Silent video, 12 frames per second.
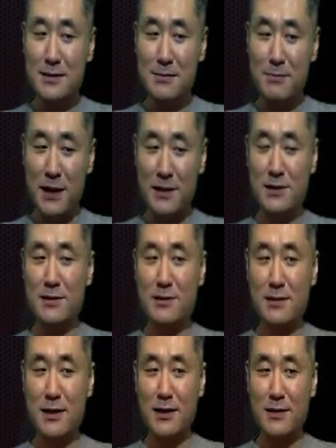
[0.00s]

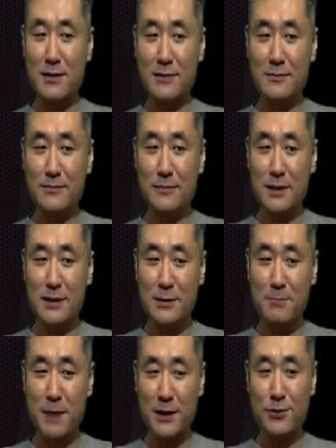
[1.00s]
meniscus tear. The
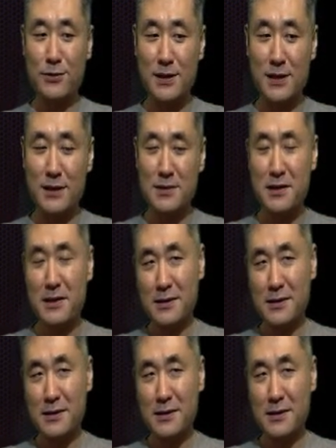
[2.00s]
patient says